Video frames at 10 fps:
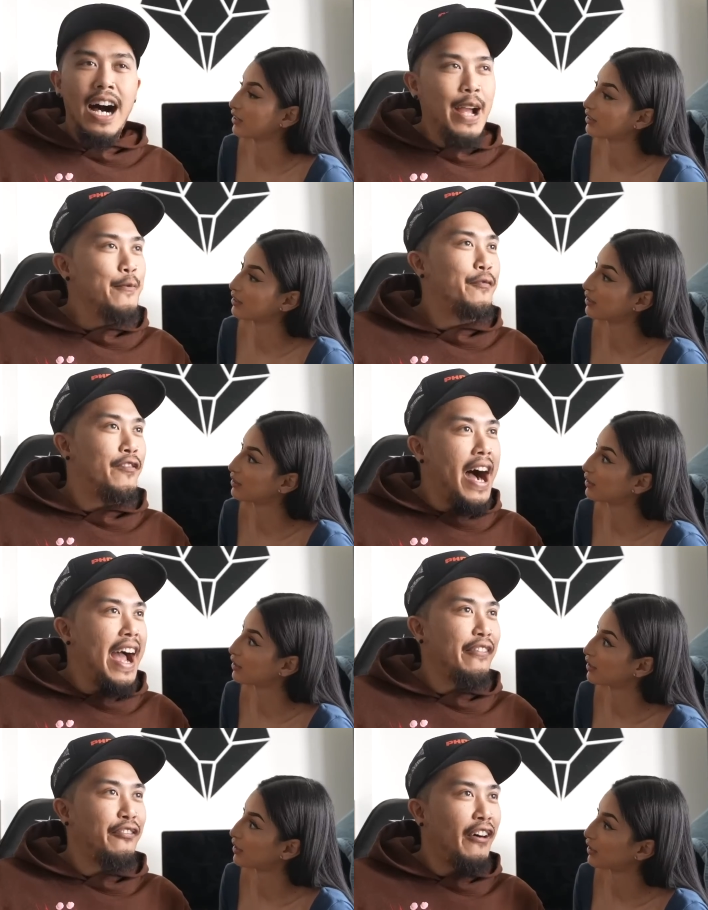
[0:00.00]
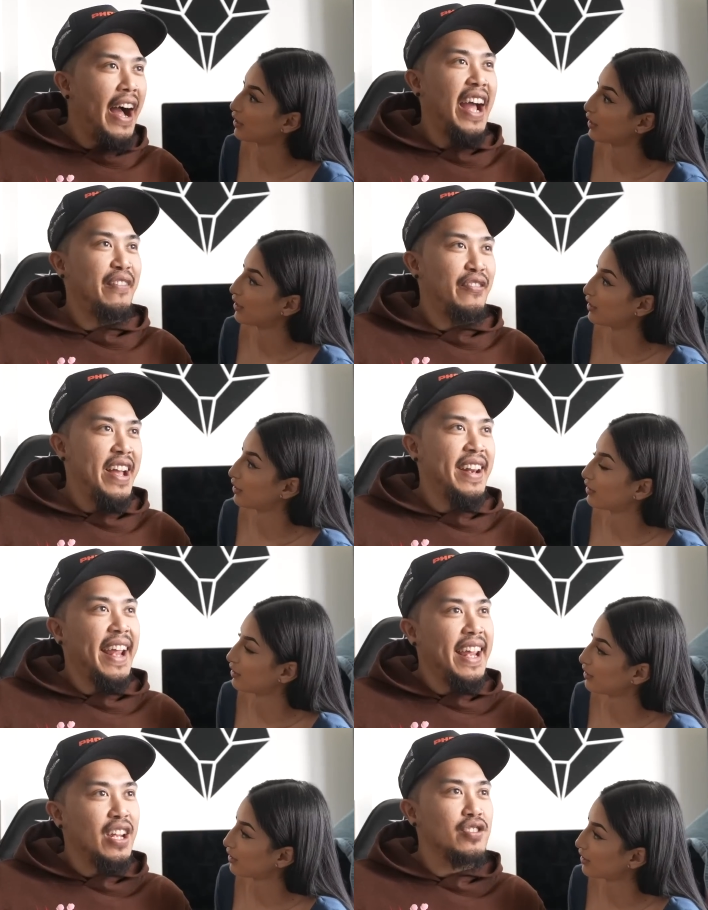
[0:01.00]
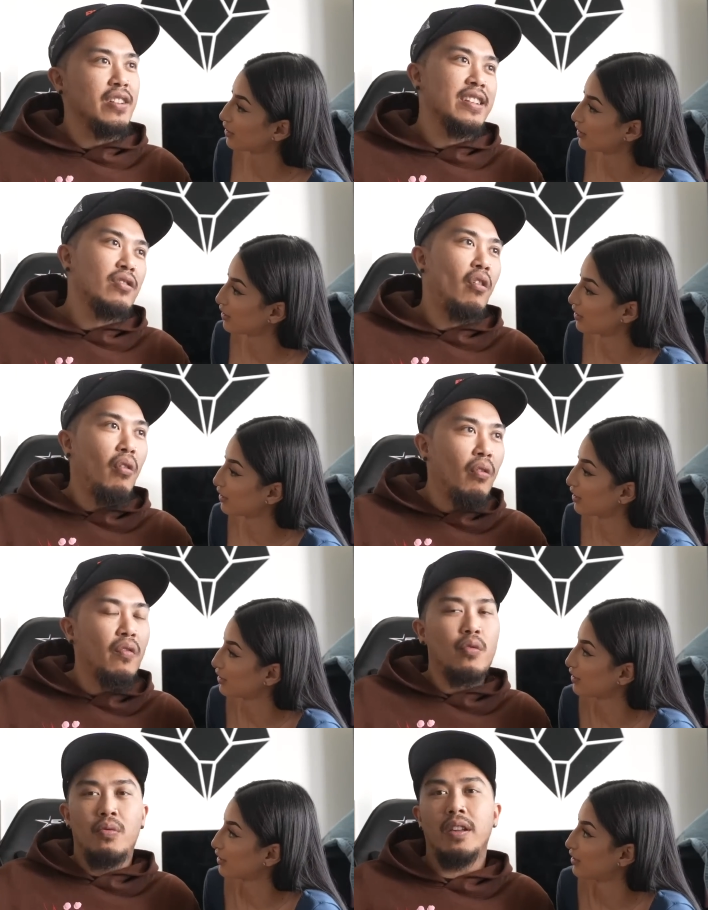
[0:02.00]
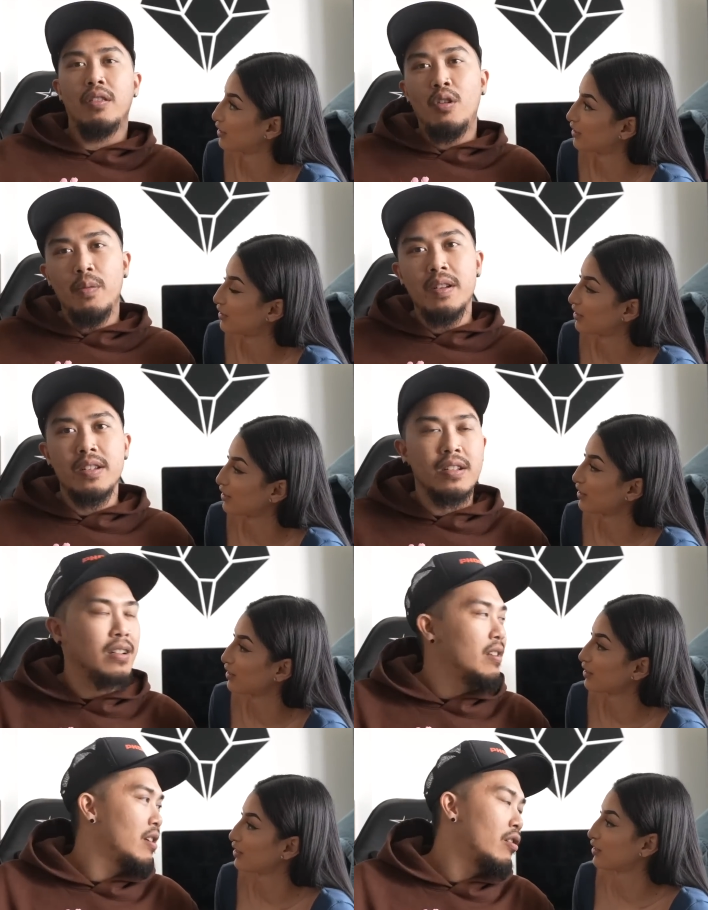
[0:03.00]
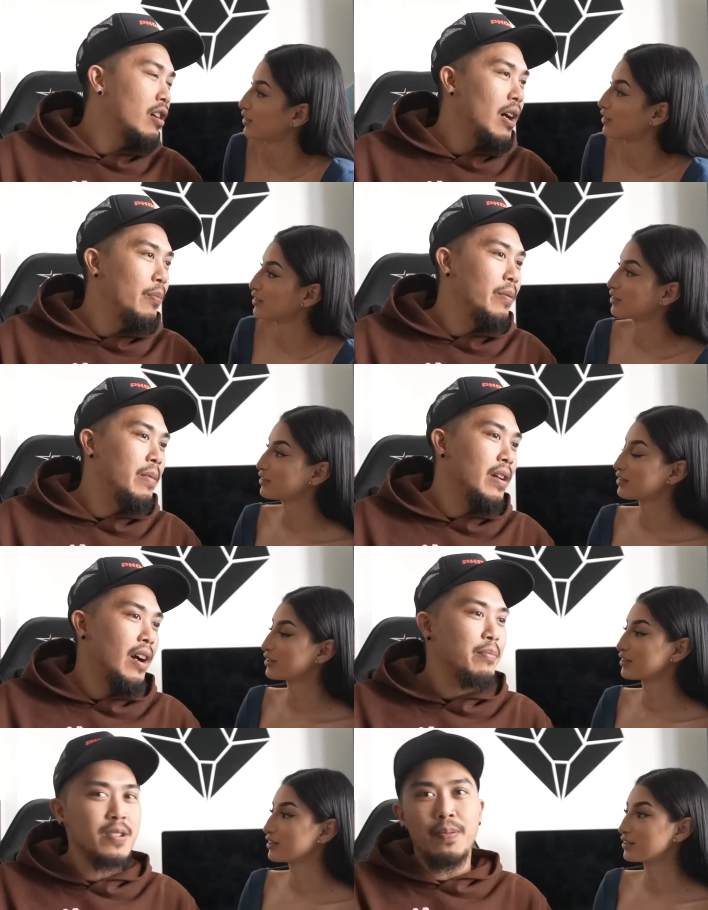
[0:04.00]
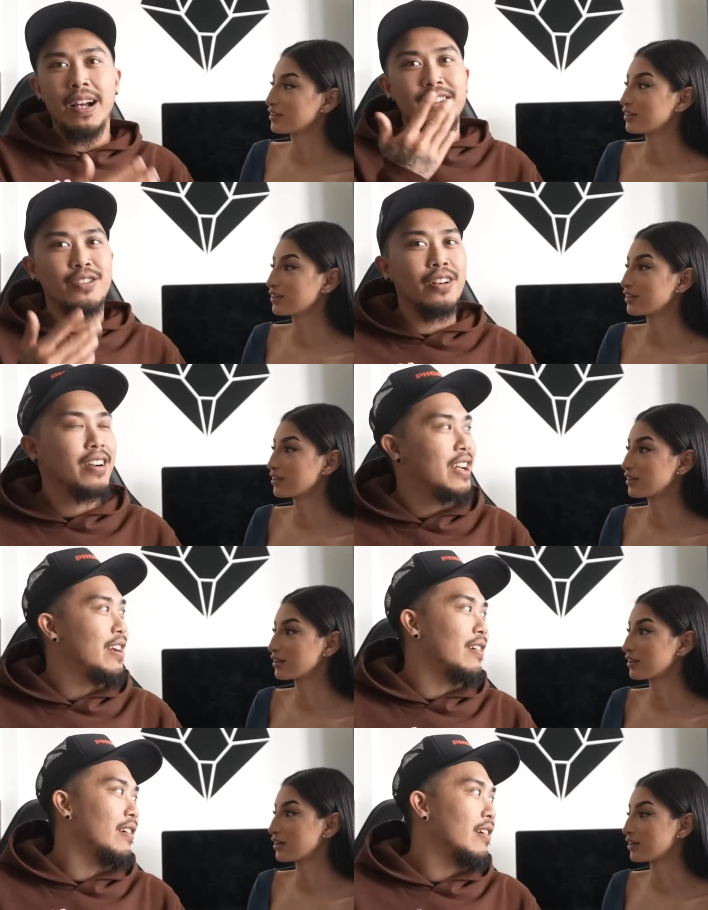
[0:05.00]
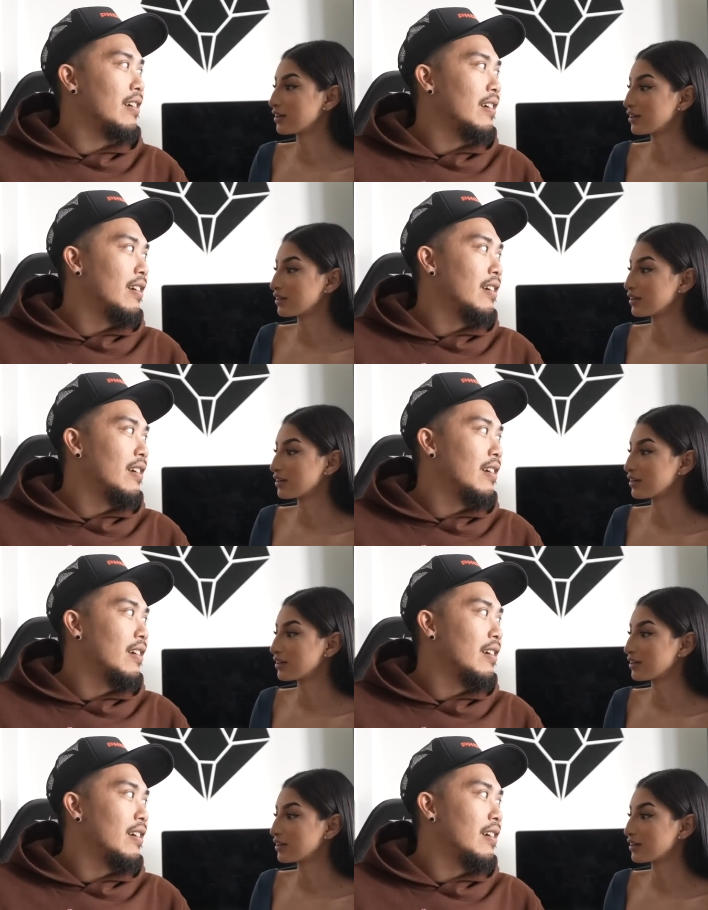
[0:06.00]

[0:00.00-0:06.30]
Speaker 1: I'm five five and Asian. It's over with. Nobody's gonna hook up with me. I'm surprised you're here.